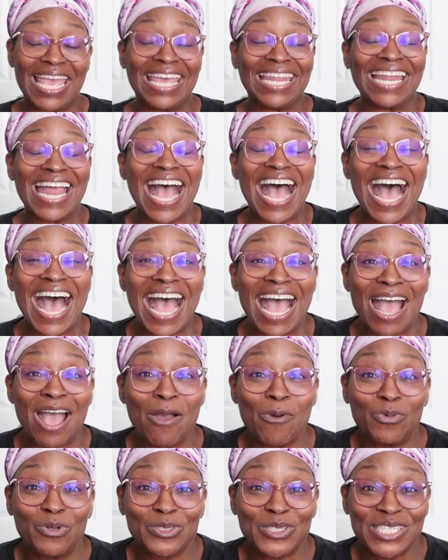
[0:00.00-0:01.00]
and
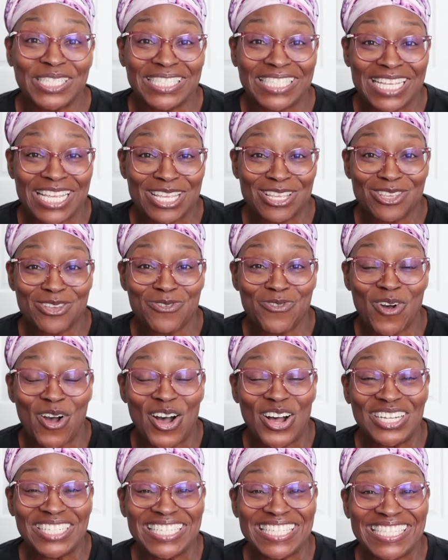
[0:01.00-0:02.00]
I will see you
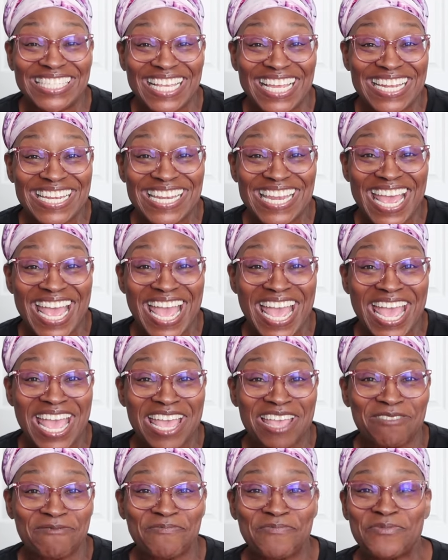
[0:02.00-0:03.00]
on
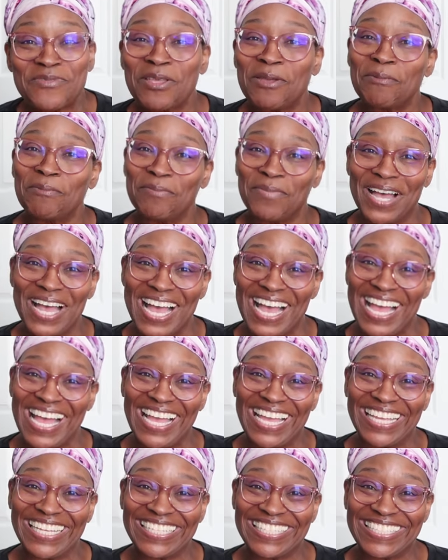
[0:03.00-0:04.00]
Sunday.
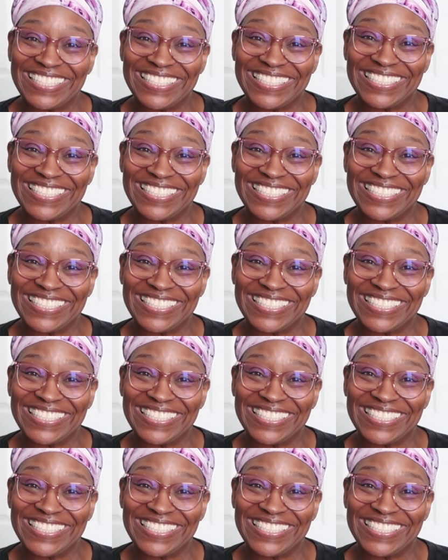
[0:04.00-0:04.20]
Bye.